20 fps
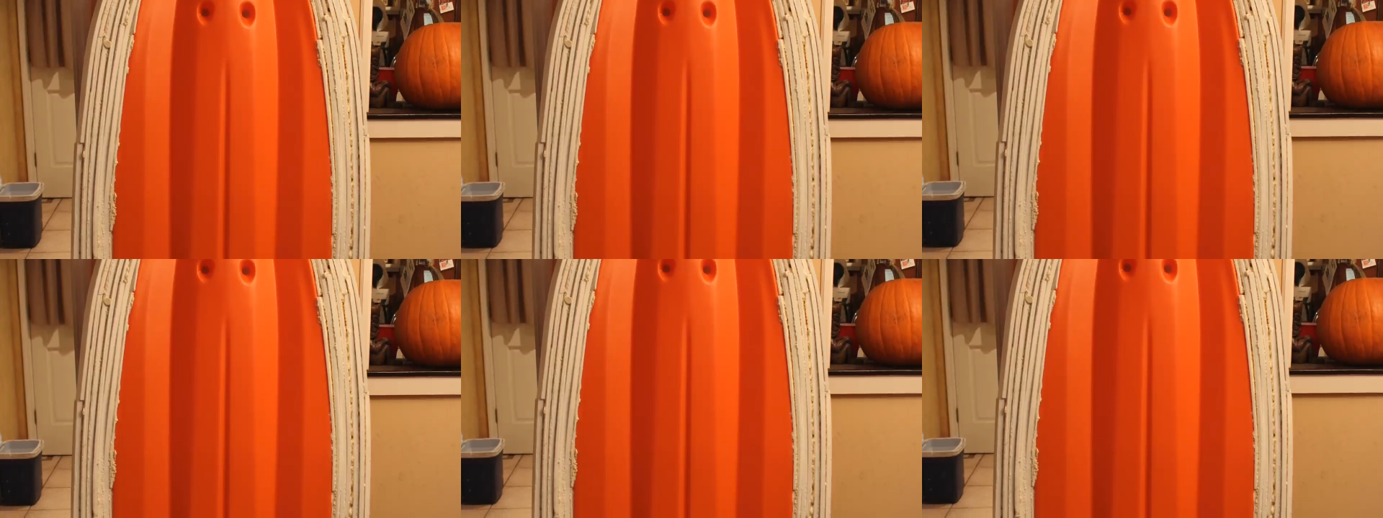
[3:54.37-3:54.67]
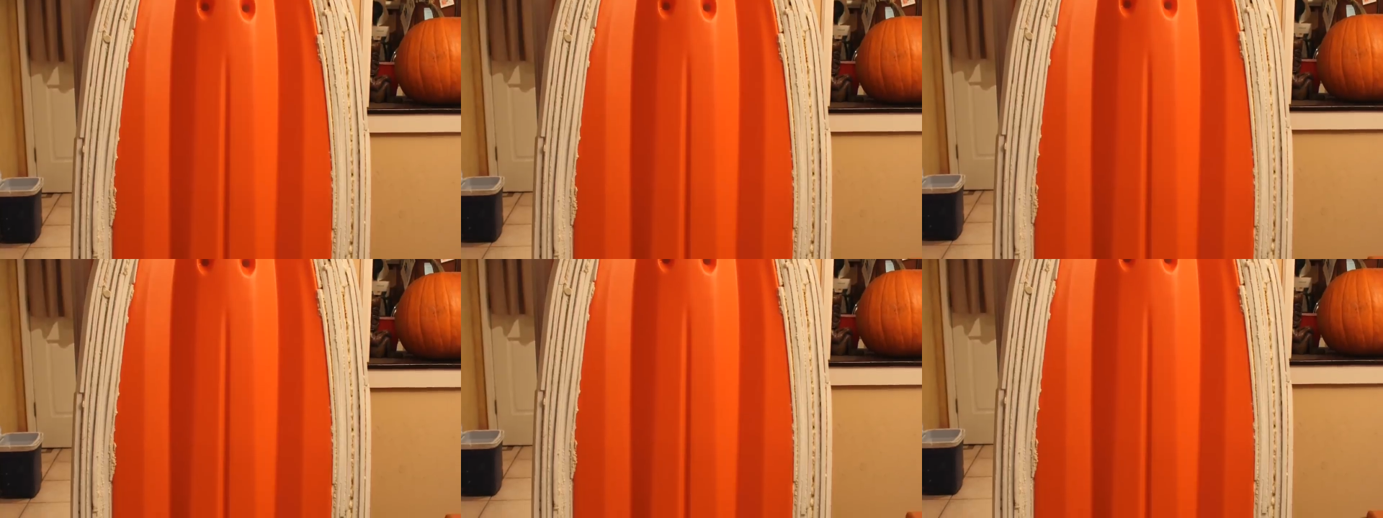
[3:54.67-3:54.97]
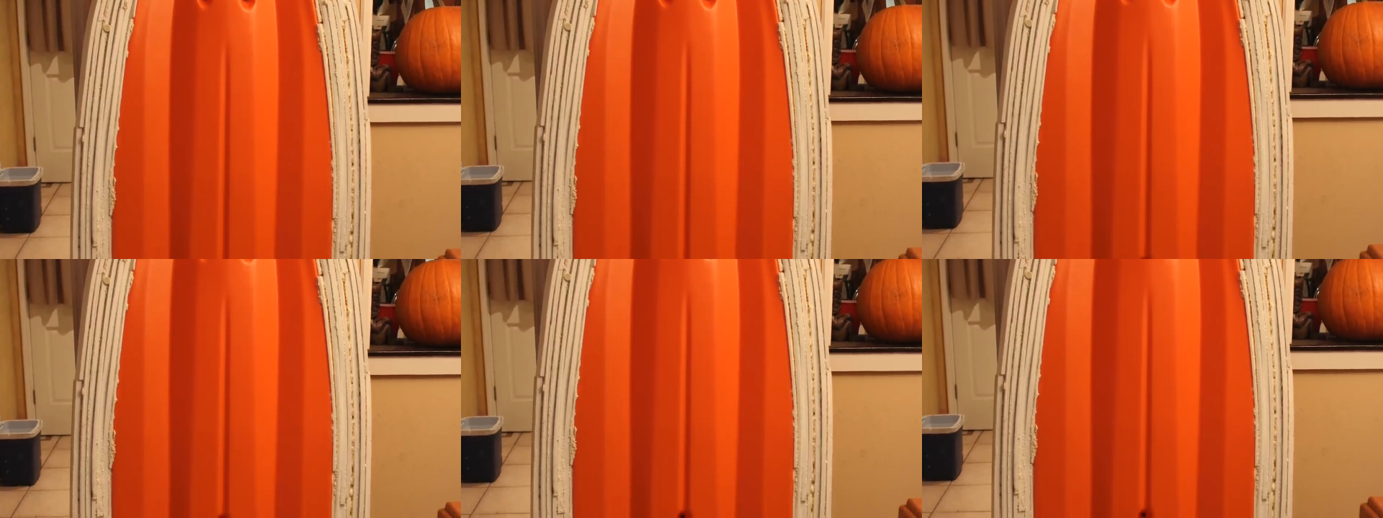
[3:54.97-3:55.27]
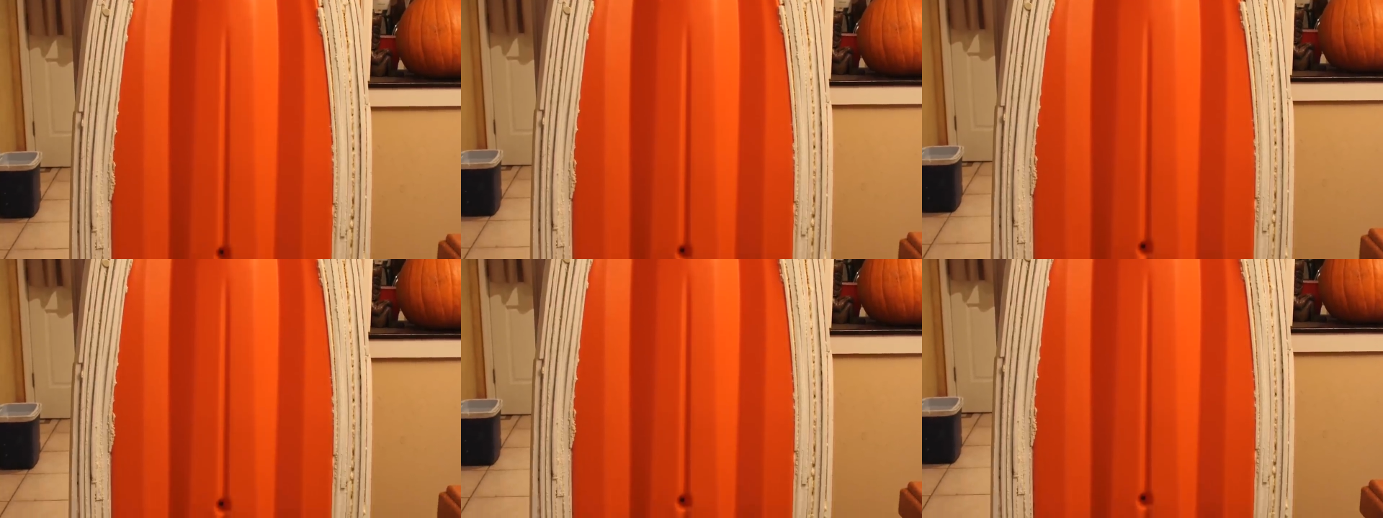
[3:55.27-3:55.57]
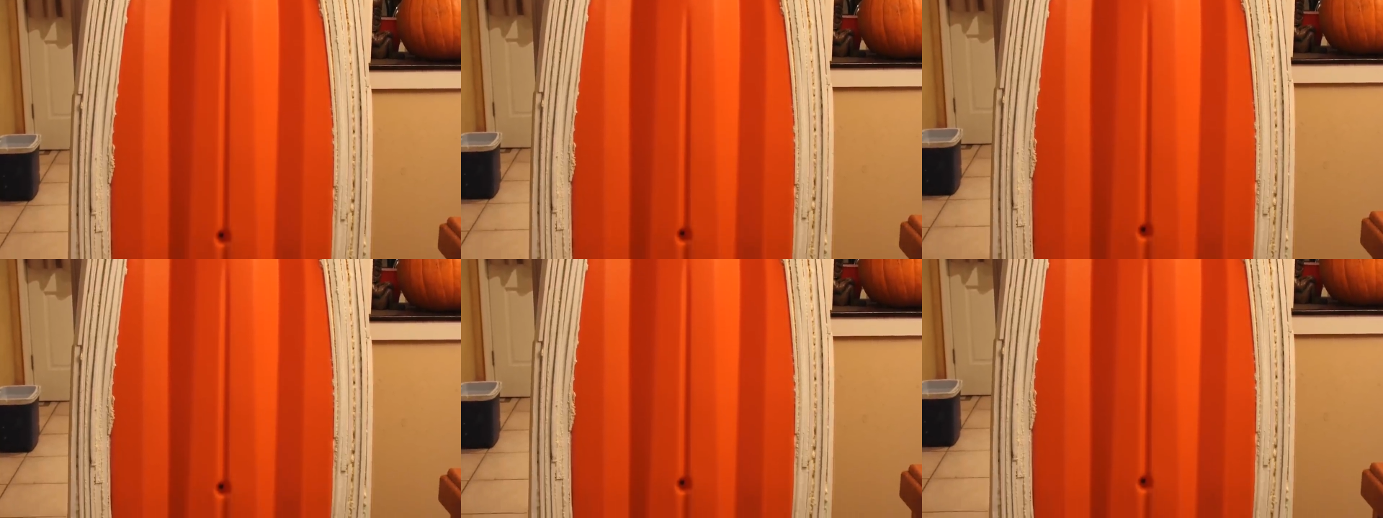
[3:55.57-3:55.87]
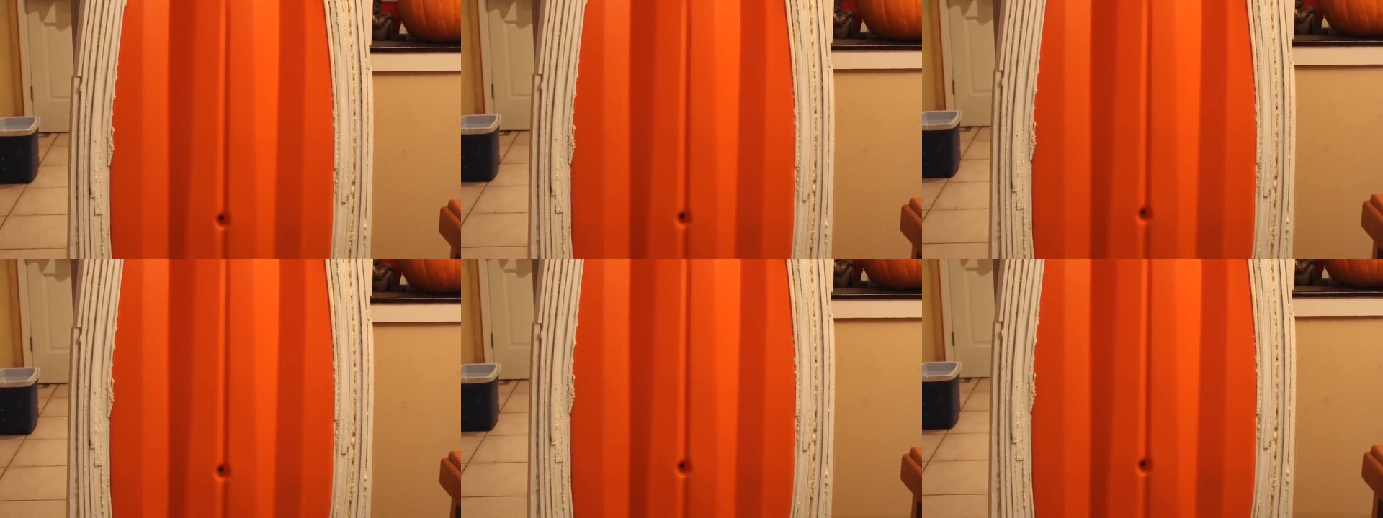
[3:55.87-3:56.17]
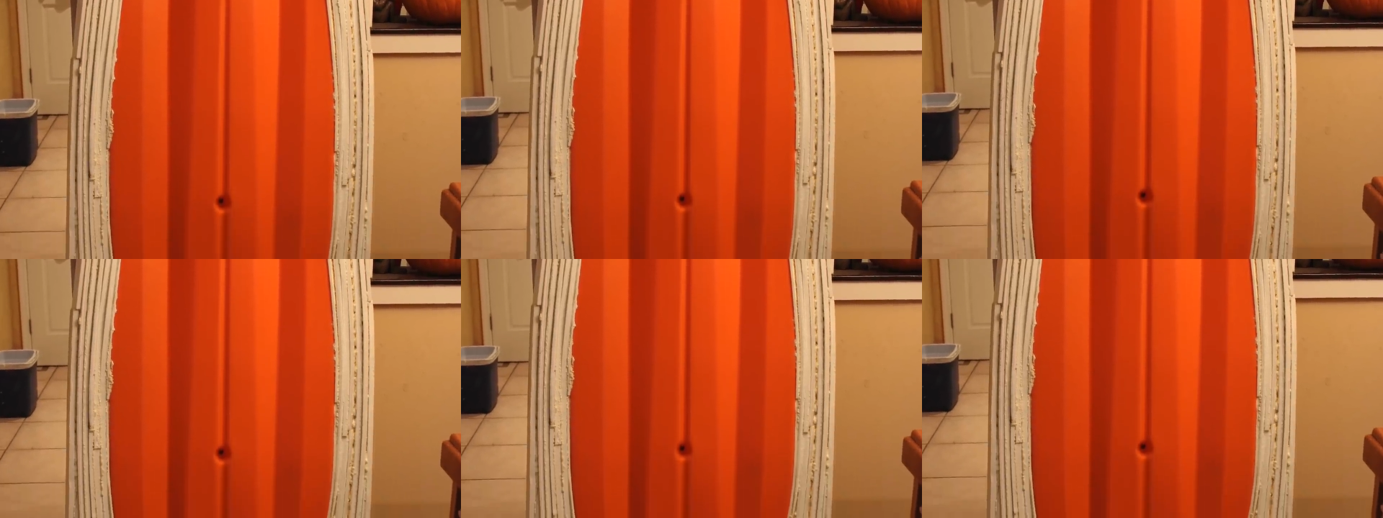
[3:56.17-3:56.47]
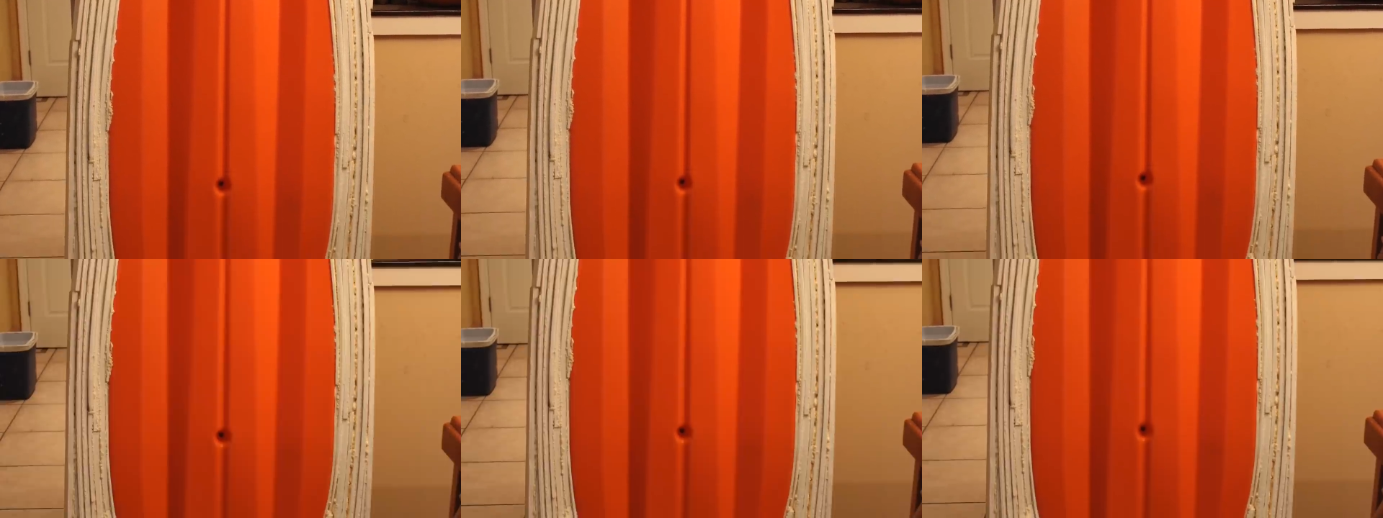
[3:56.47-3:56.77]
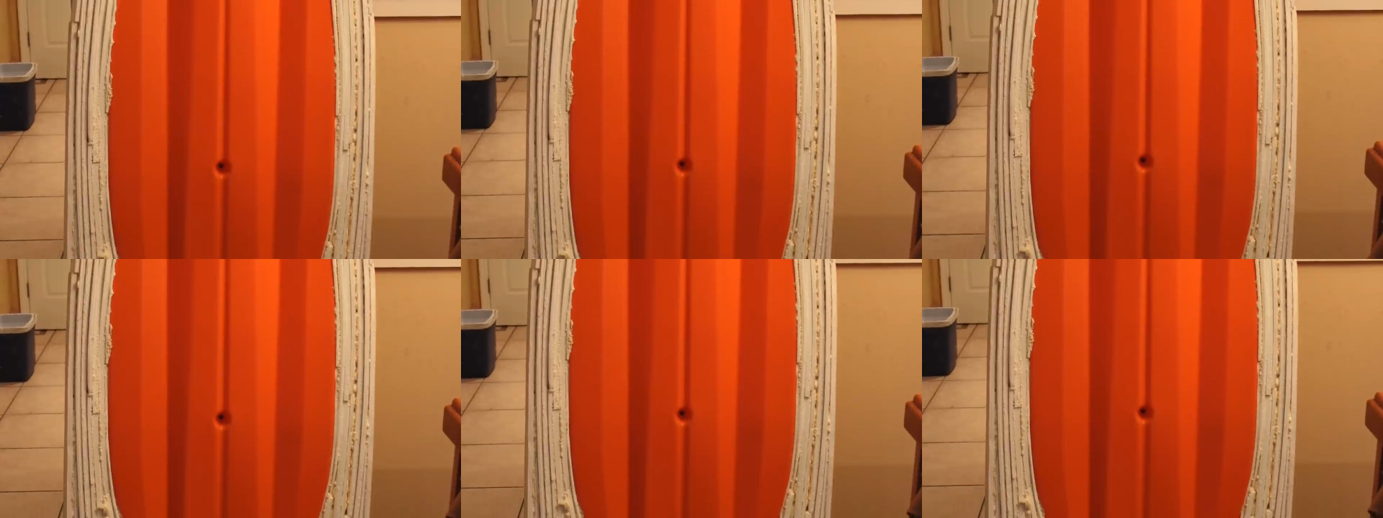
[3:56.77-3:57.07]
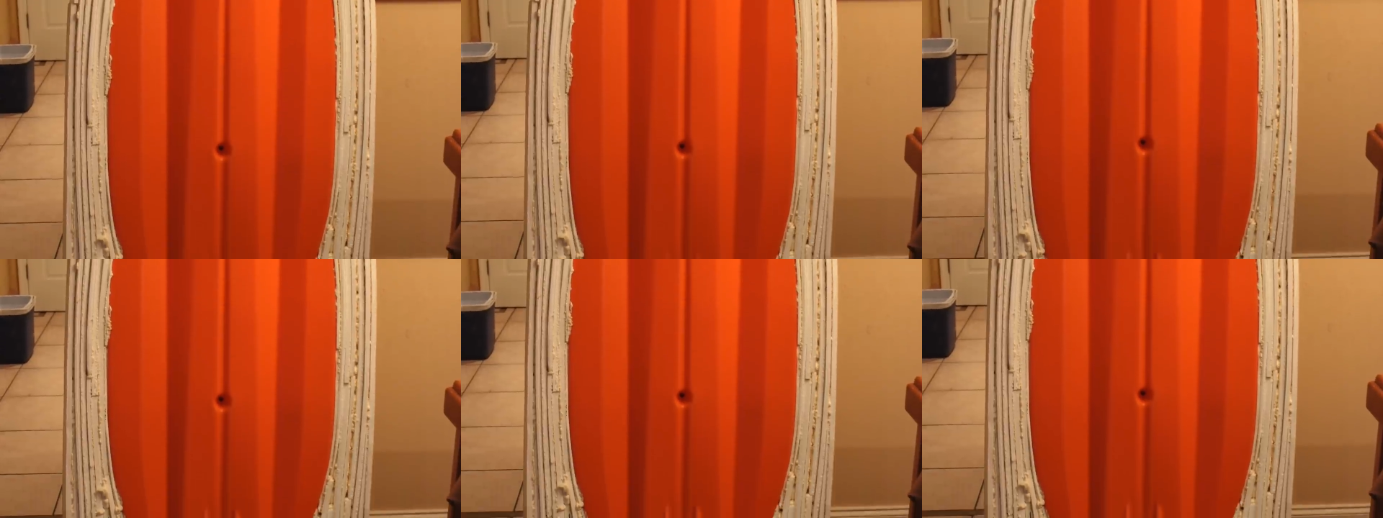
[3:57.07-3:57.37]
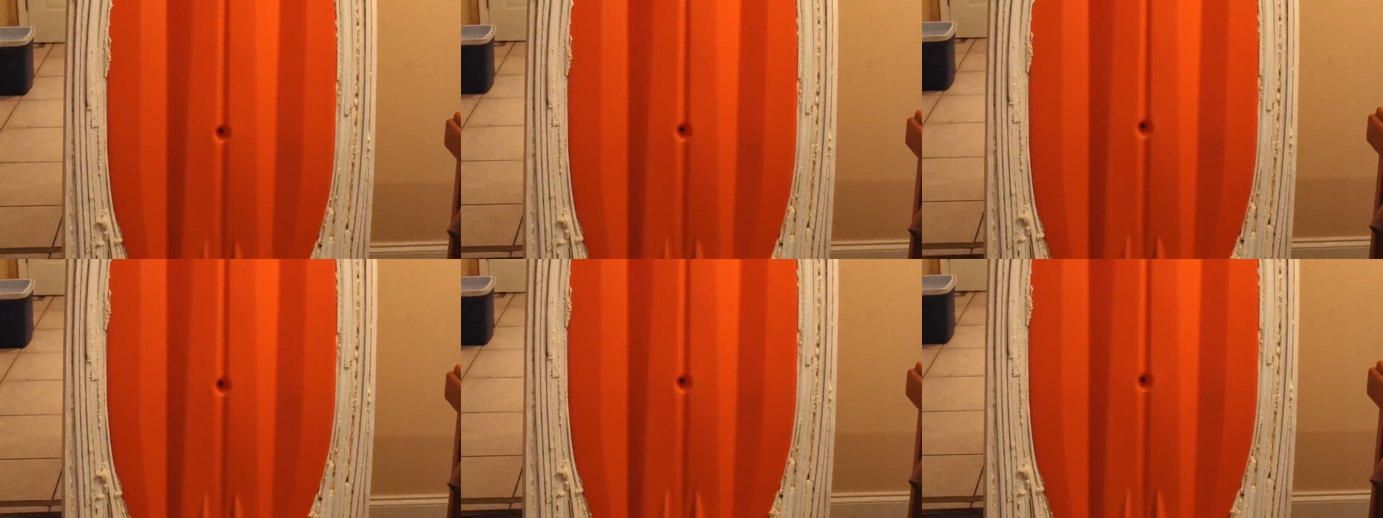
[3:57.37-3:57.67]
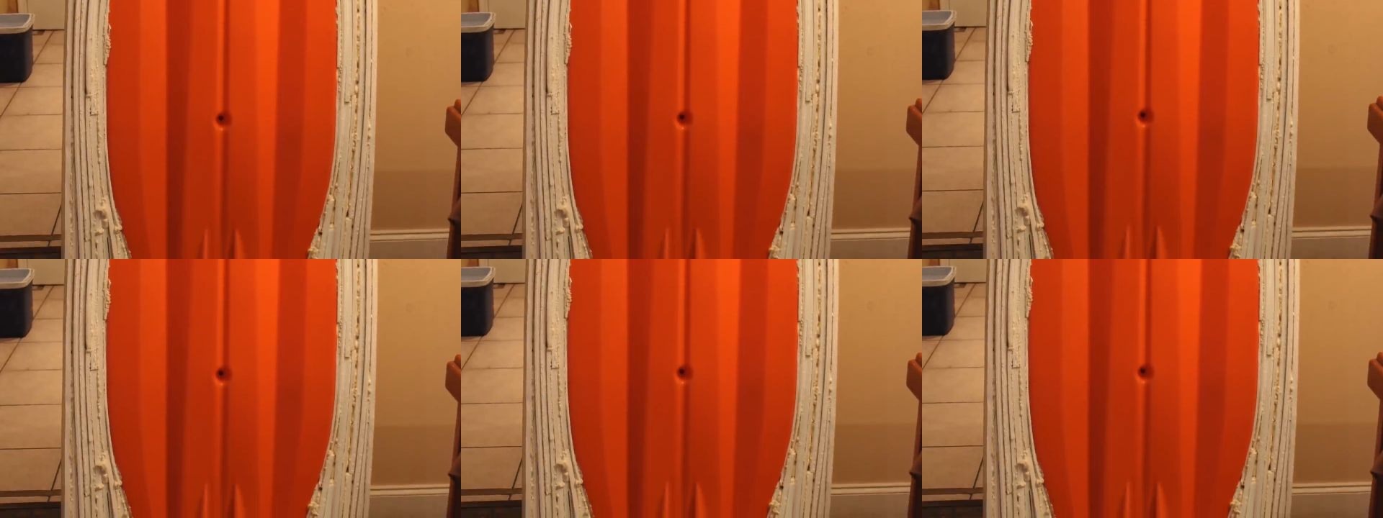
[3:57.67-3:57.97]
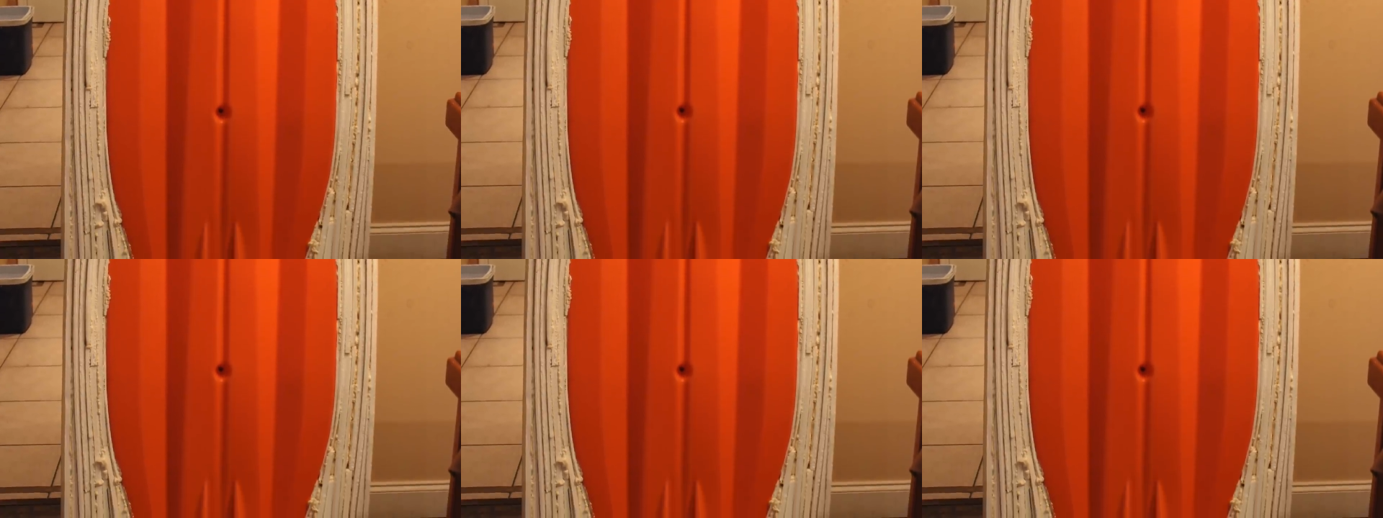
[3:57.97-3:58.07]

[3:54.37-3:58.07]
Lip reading: [unreadable: no face in view]